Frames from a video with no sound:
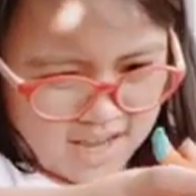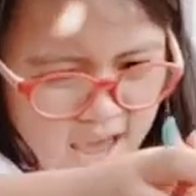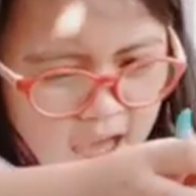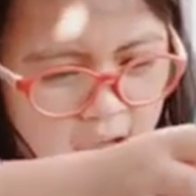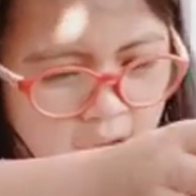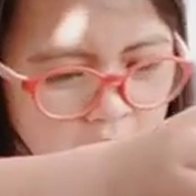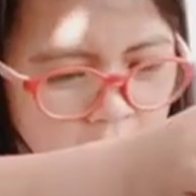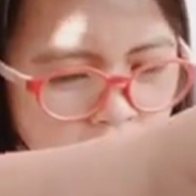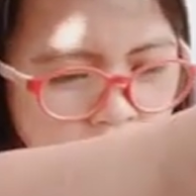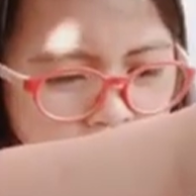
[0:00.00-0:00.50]

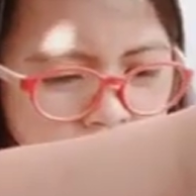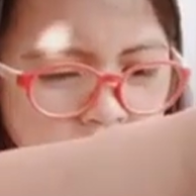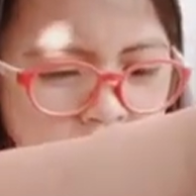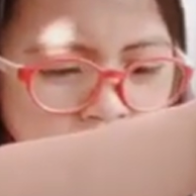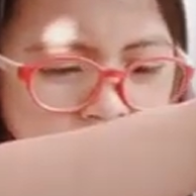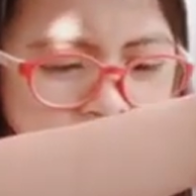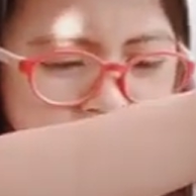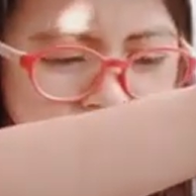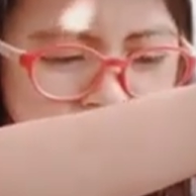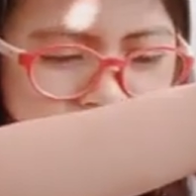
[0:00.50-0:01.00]

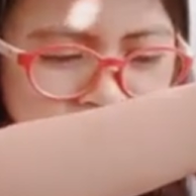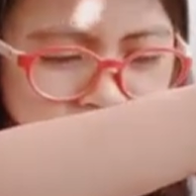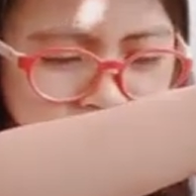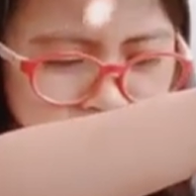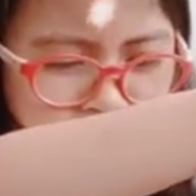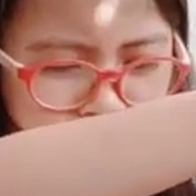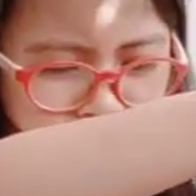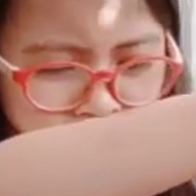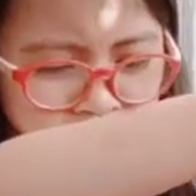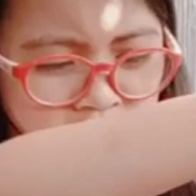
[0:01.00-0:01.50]

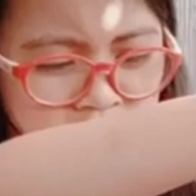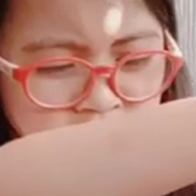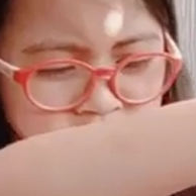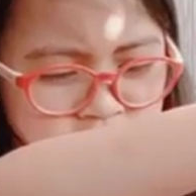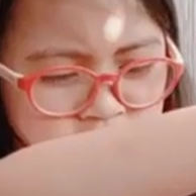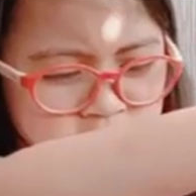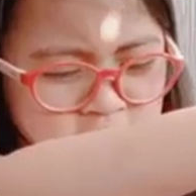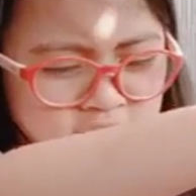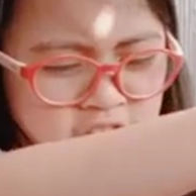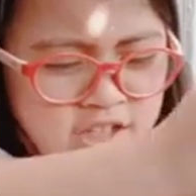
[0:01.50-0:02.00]
Hey, not
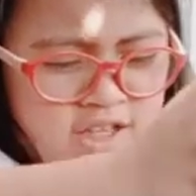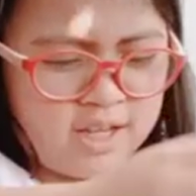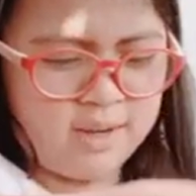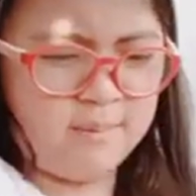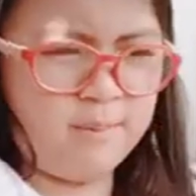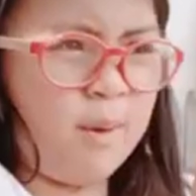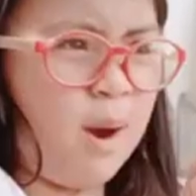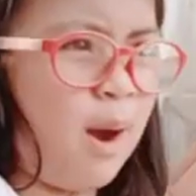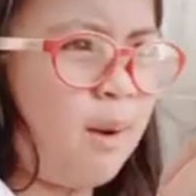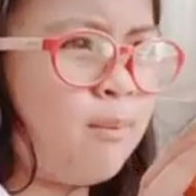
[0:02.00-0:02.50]

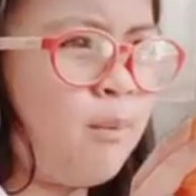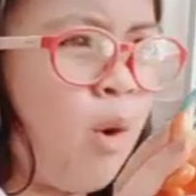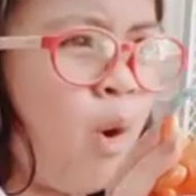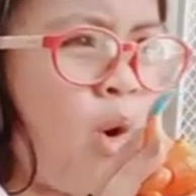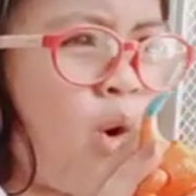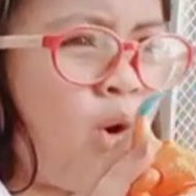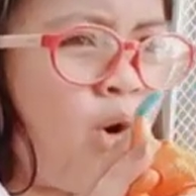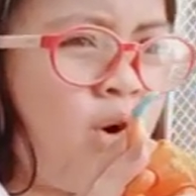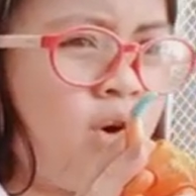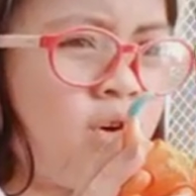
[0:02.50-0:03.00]
chili,
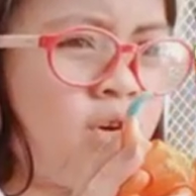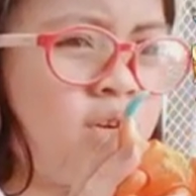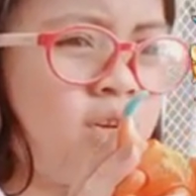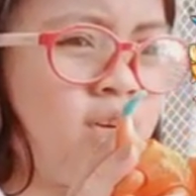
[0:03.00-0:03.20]
Mamo.